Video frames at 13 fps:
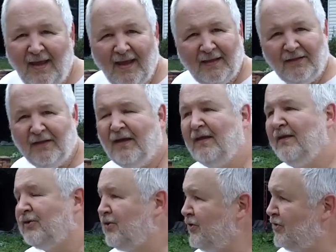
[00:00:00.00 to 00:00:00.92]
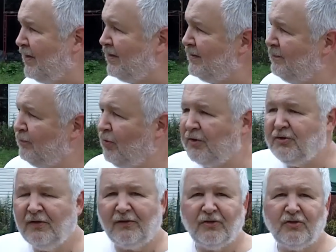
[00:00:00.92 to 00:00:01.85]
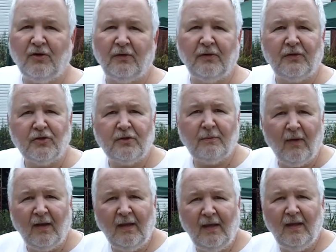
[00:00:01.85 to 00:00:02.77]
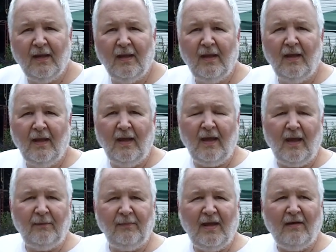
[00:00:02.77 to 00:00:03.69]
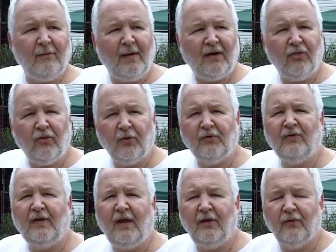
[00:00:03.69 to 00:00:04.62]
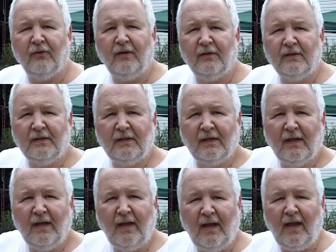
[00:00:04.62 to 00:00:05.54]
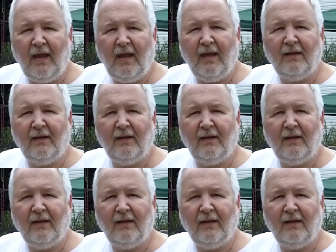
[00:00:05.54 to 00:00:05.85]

And this is a project that started this spring, and we have about 1/3 of an acre here. Beautiful.